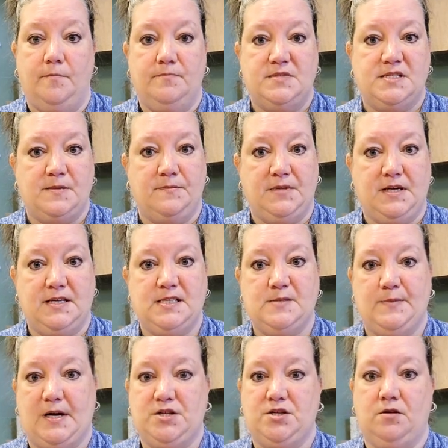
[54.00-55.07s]
something
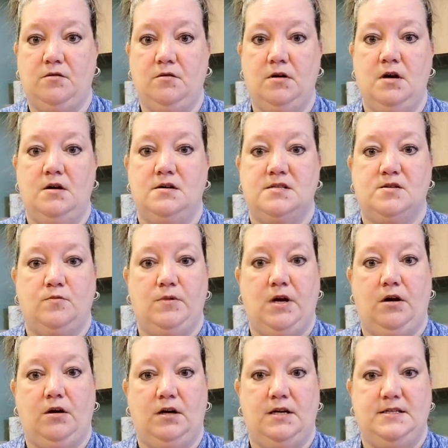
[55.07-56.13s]
special. So we are
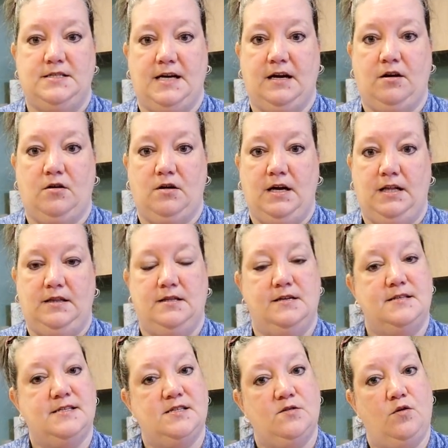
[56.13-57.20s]
going to decorate
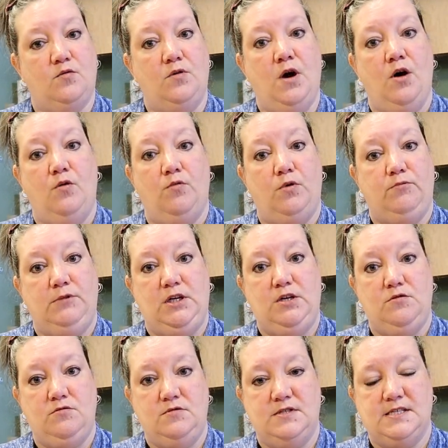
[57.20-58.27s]
this. So when we
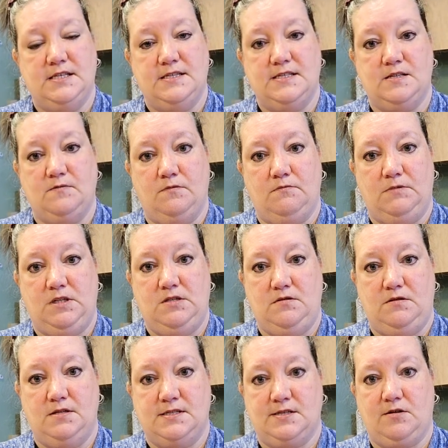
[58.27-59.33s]
use this and when we do
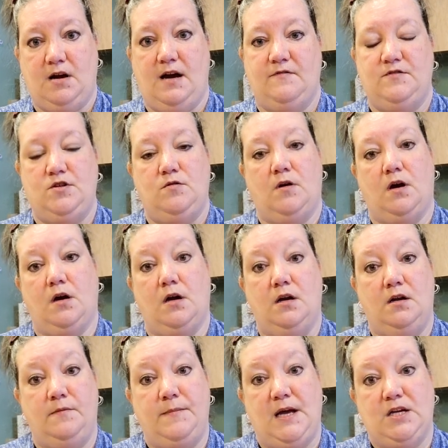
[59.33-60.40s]
this craft, you are going to
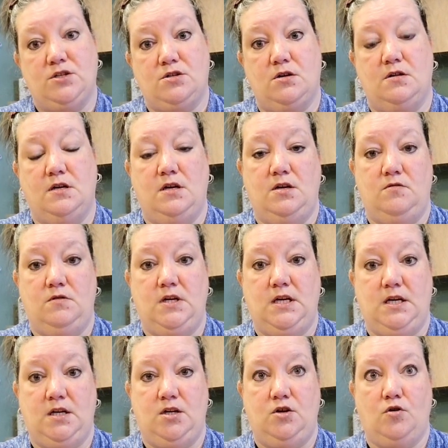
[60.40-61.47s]
make sure that you
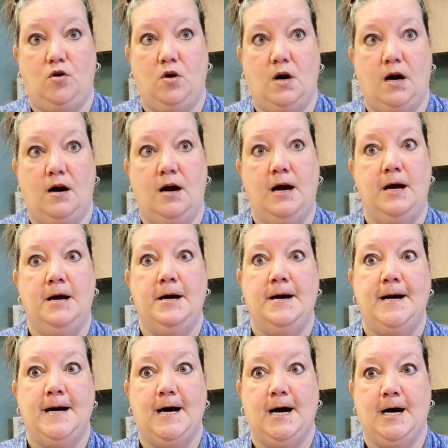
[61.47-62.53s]
need your
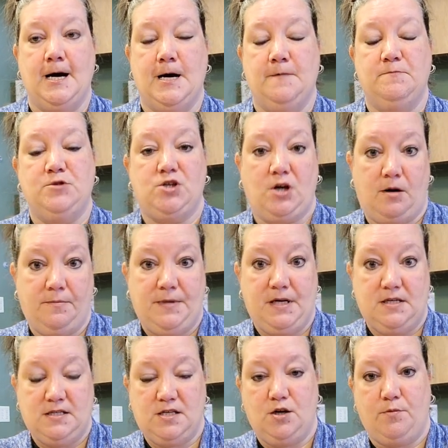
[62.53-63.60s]

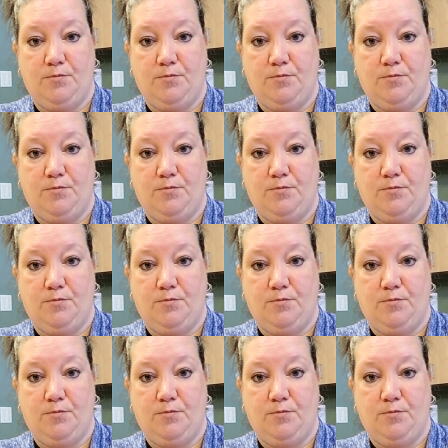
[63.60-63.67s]
Sharpies, your